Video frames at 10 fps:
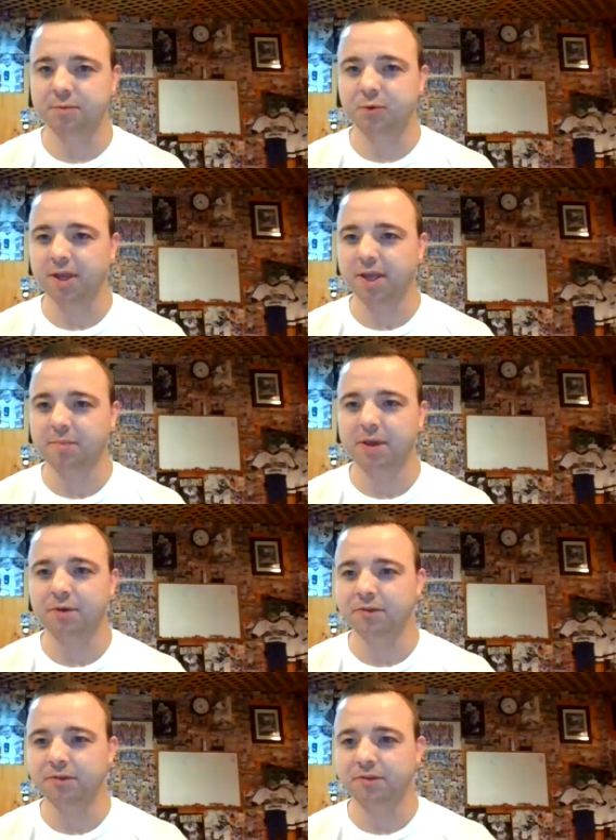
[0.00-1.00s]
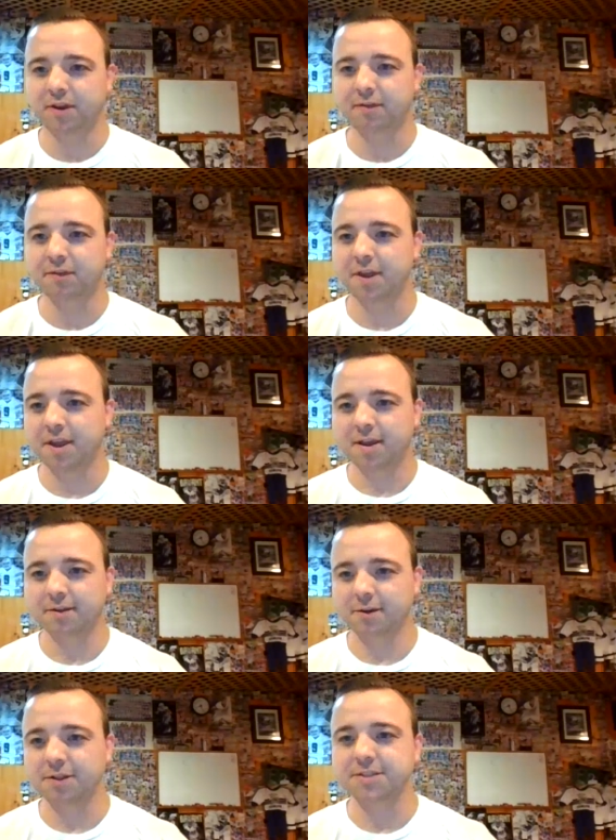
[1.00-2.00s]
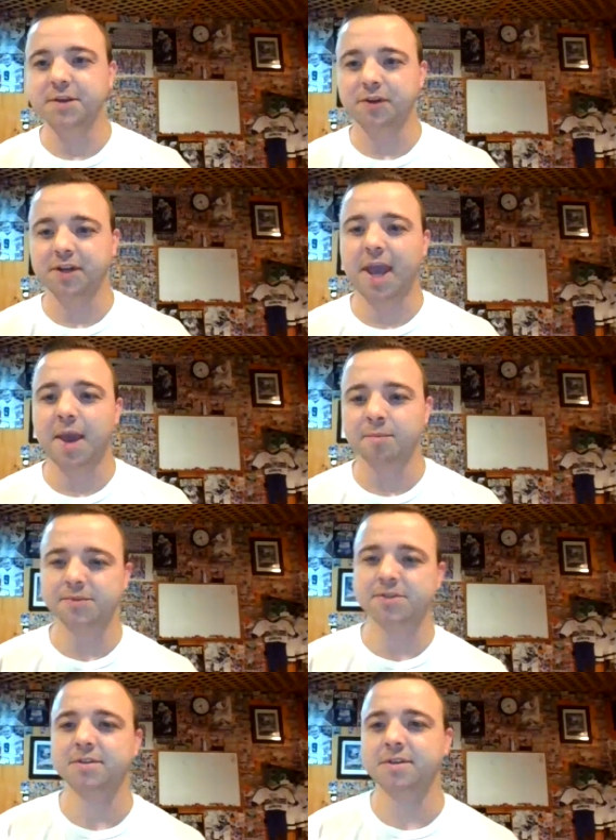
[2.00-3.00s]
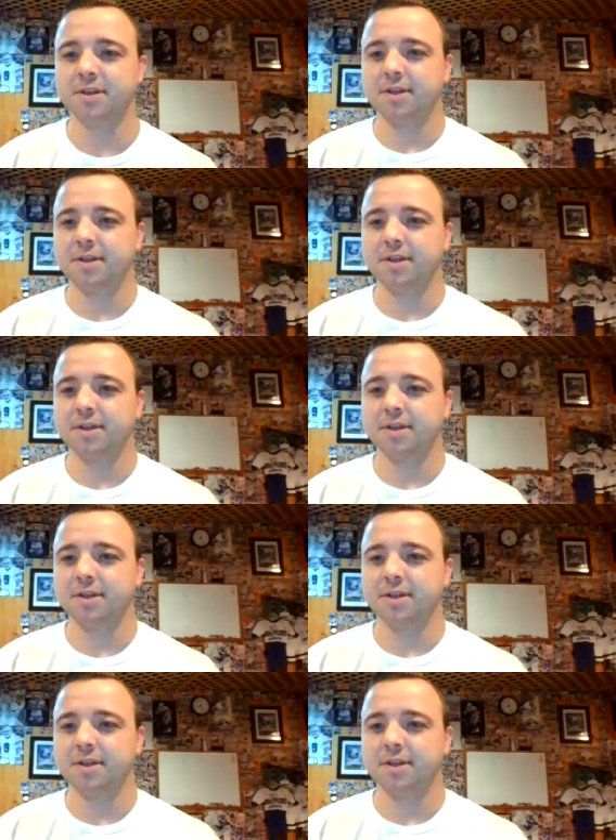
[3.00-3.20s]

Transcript: Some were like pills and stuff. There are all these different chems.